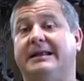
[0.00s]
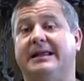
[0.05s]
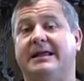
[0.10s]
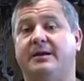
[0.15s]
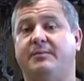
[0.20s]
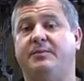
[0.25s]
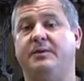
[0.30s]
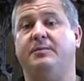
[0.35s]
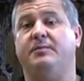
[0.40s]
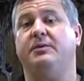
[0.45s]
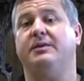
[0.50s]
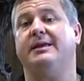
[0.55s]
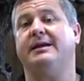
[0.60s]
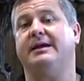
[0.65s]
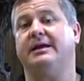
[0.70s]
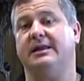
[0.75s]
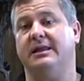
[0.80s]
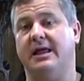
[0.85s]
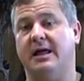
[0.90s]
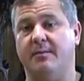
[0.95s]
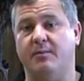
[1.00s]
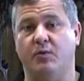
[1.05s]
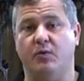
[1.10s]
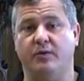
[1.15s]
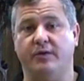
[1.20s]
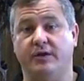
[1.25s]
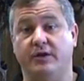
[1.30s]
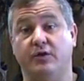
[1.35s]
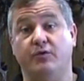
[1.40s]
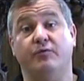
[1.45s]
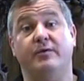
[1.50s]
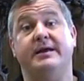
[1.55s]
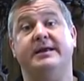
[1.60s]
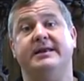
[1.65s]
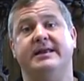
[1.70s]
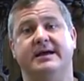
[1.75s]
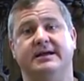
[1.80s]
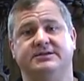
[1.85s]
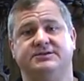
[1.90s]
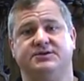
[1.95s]
a lot of people like a lot more than the red
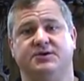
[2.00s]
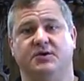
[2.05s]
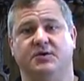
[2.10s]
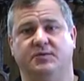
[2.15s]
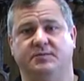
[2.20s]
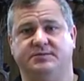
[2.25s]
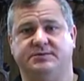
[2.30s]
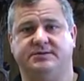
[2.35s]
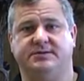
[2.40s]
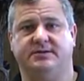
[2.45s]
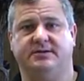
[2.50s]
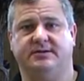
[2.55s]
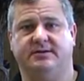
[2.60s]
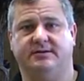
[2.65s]
dot scopes.